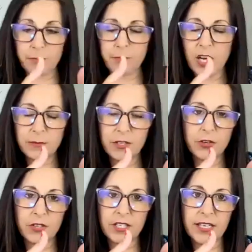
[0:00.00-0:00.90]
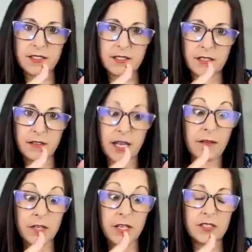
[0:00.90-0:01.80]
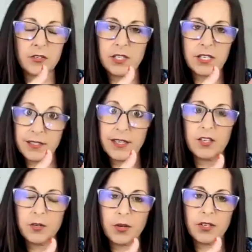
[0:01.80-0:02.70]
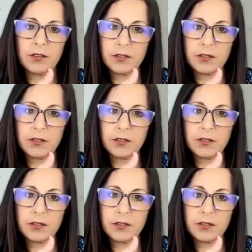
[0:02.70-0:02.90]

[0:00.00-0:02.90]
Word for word: approximately 30 days. Yeah, it is 30 days. Thank you, Lord.